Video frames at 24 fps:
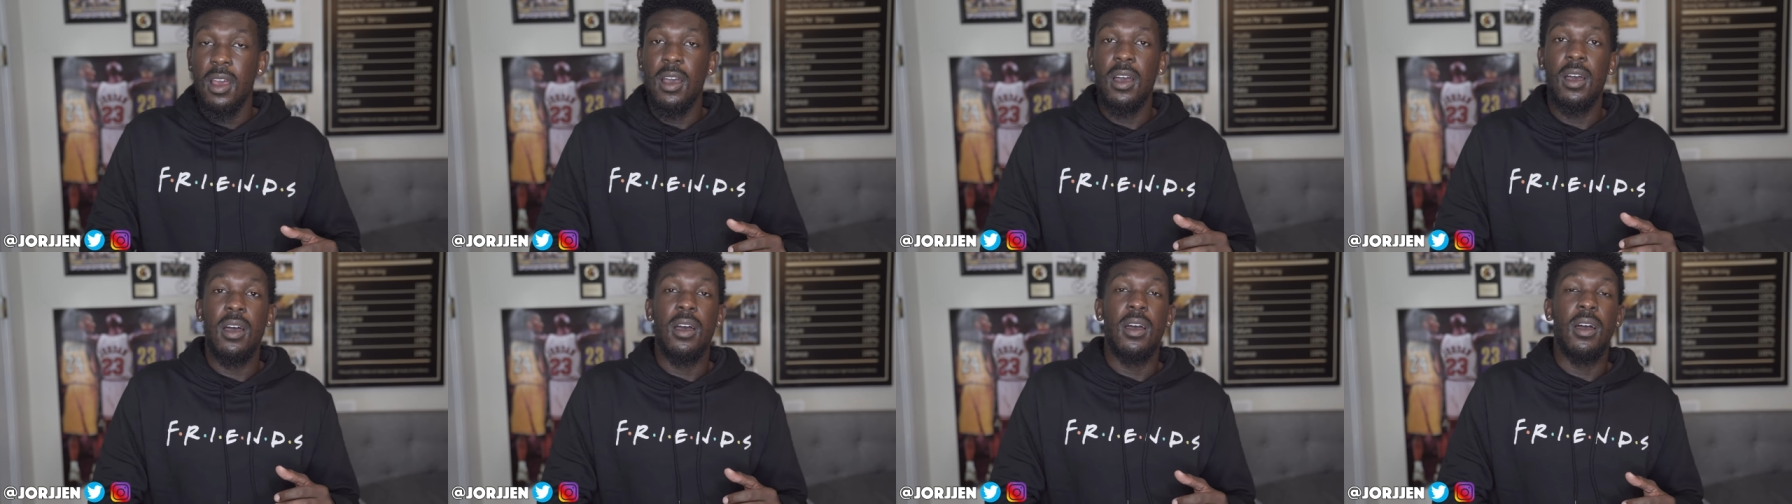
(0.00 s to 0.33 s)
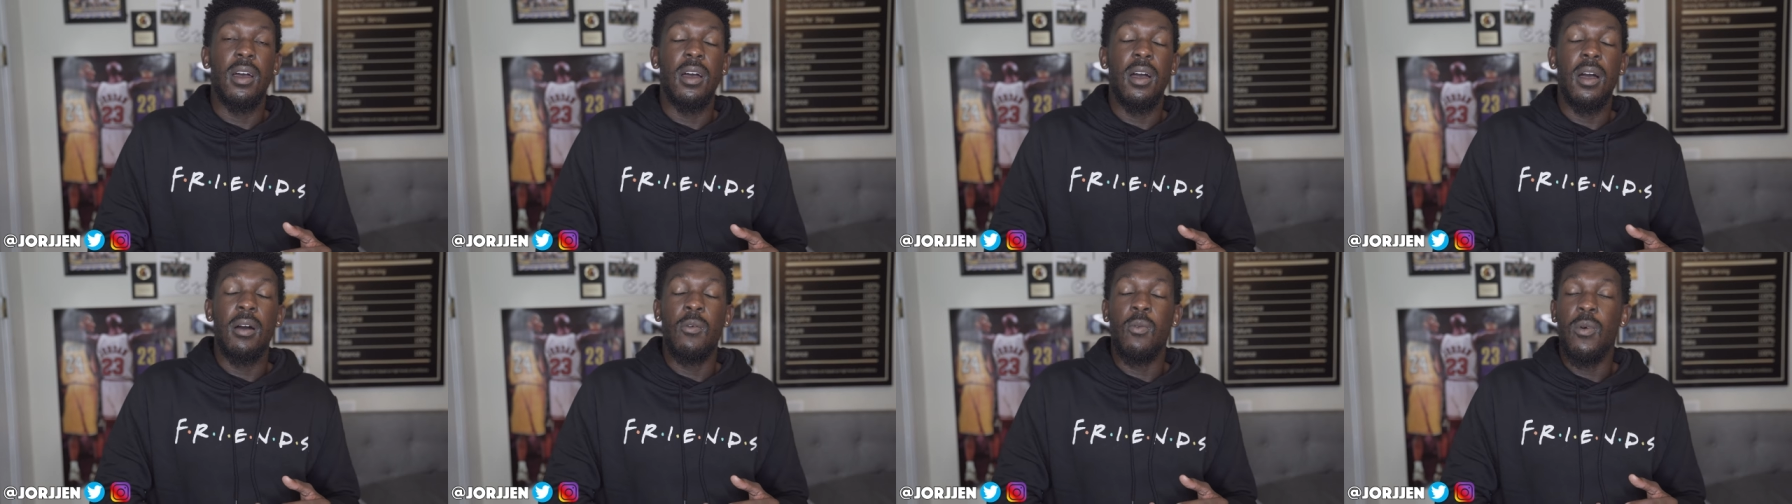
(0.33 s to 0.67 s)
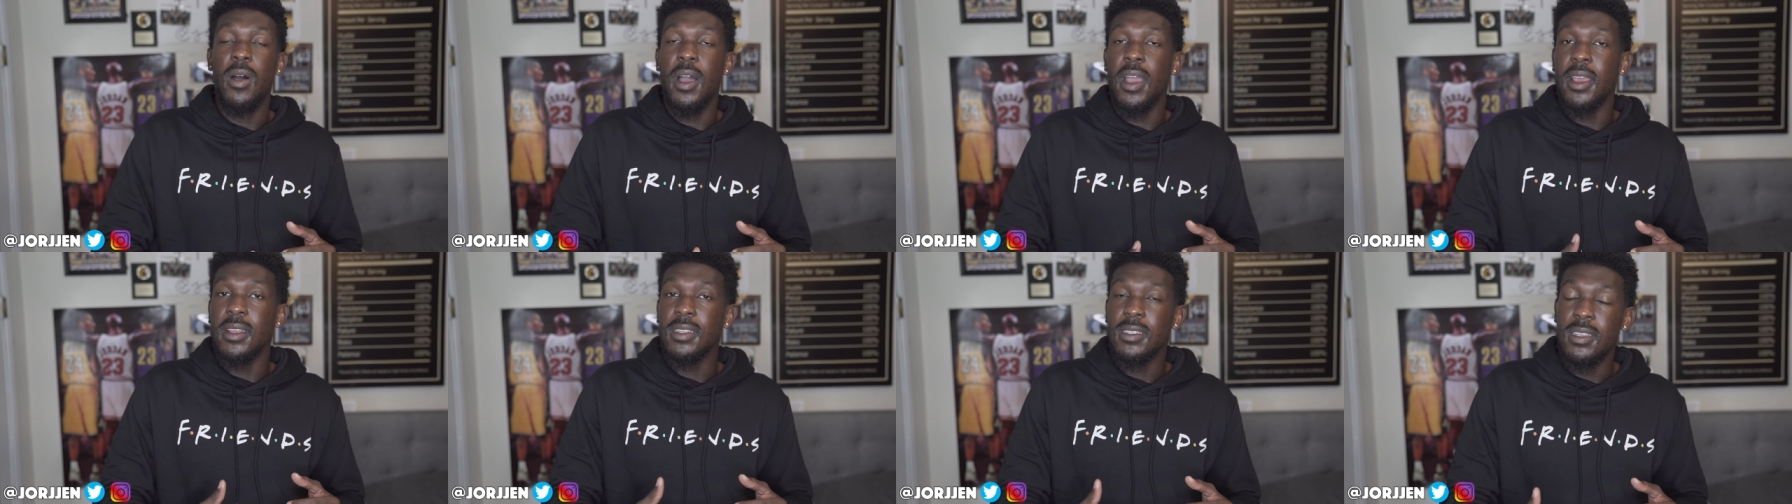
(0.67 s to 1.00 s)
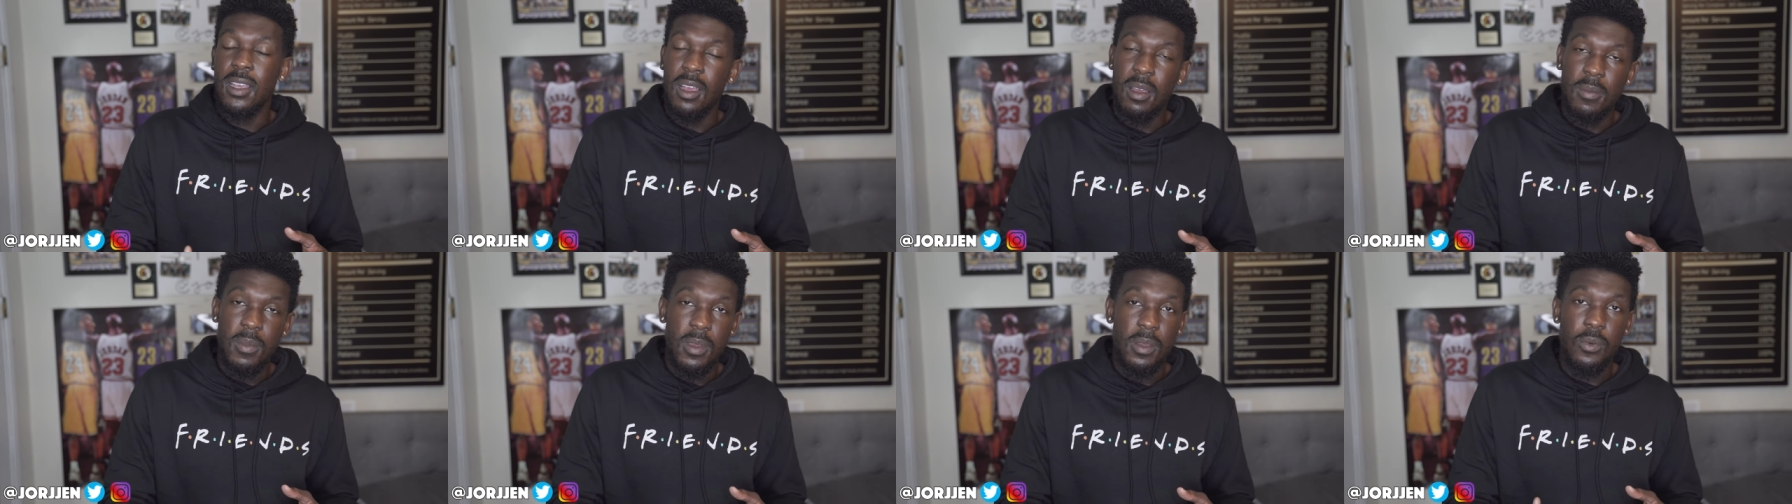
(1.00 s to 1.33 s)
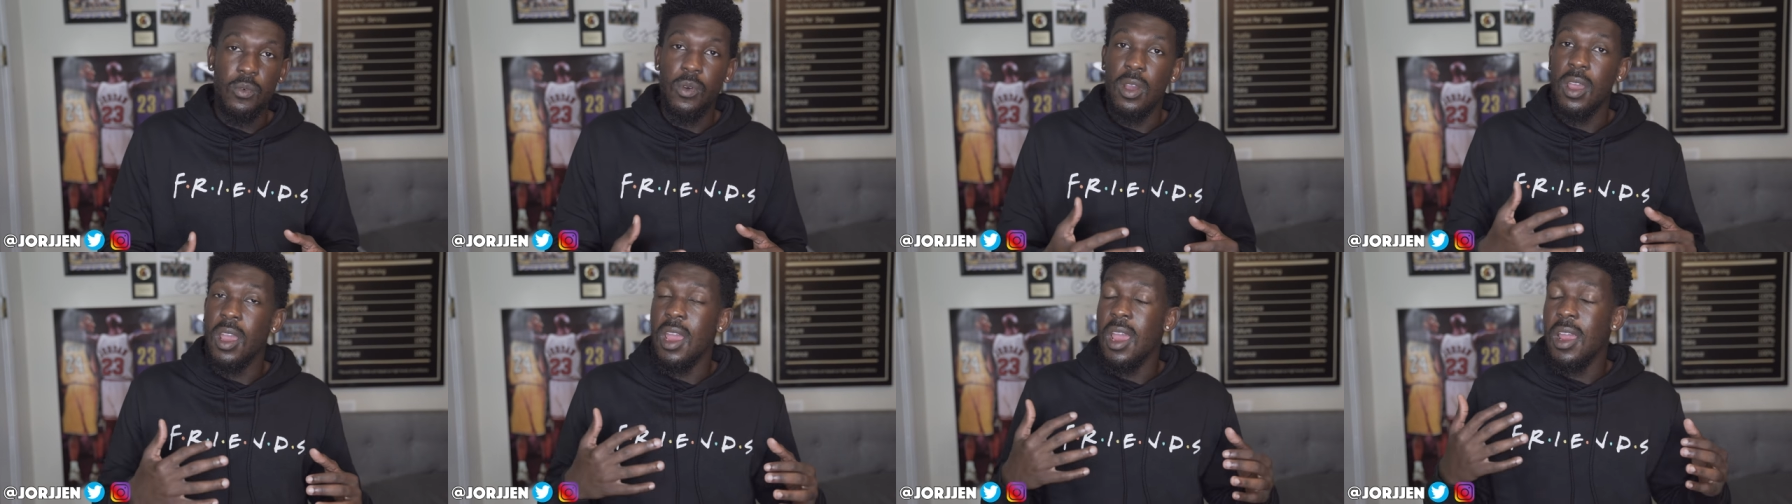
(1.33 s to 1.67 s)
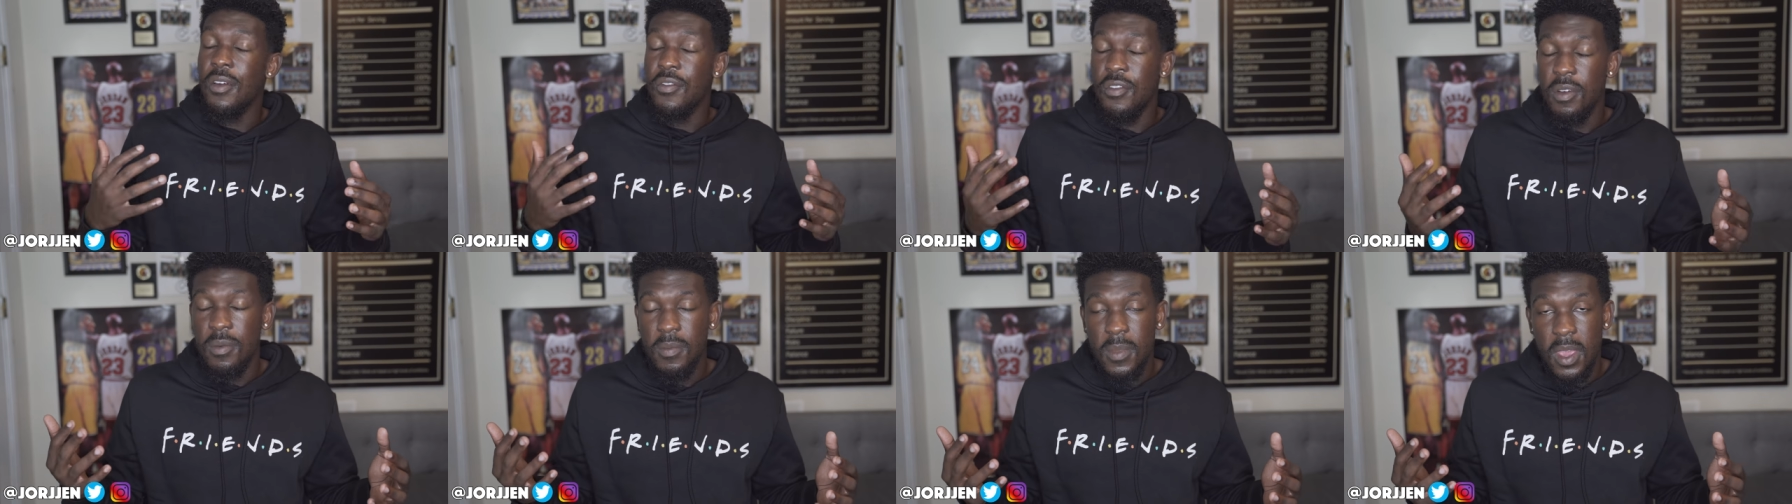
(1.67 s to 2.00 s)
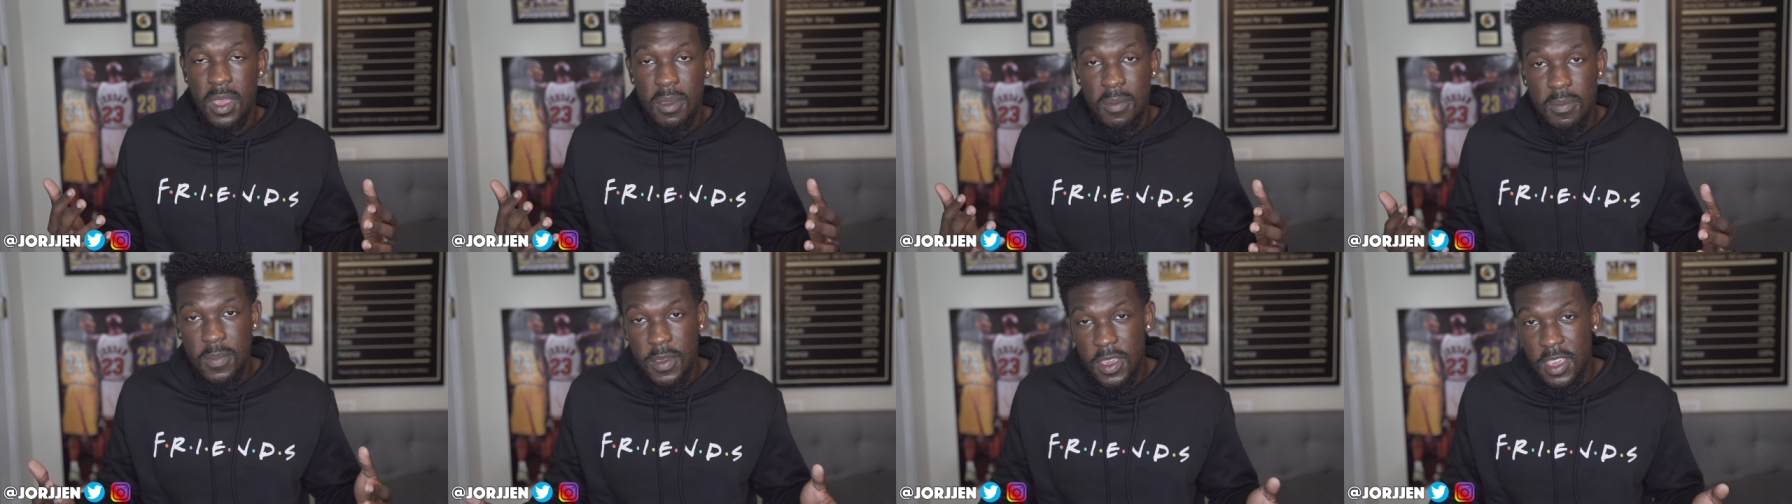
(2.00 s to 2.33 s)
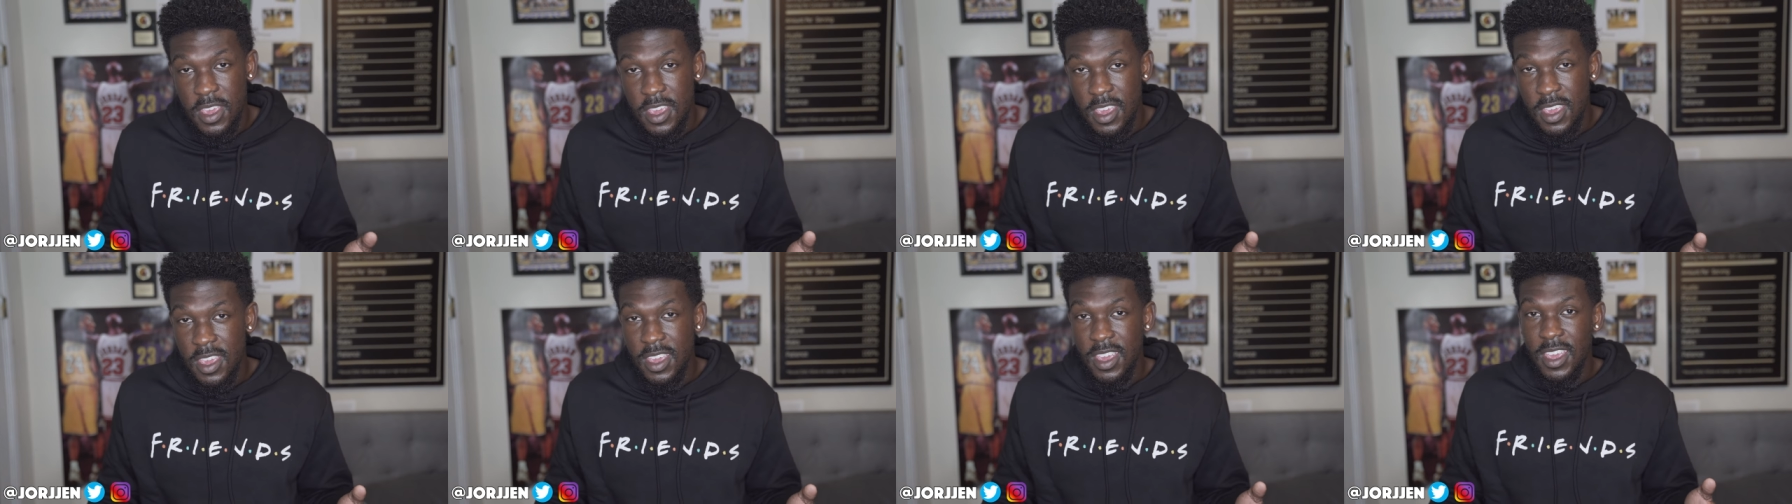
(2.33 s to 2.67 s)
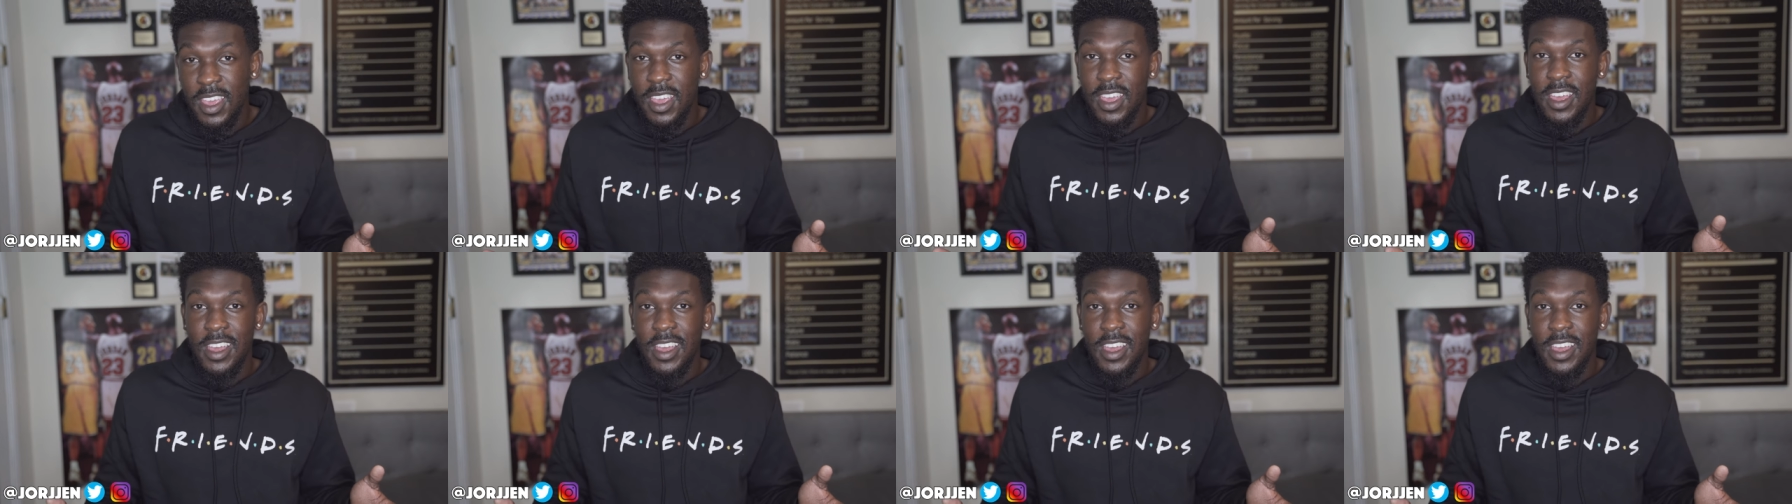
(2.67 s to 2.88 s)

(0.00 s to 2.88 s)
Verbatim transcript: uh, a wide tummy, wherever it may be.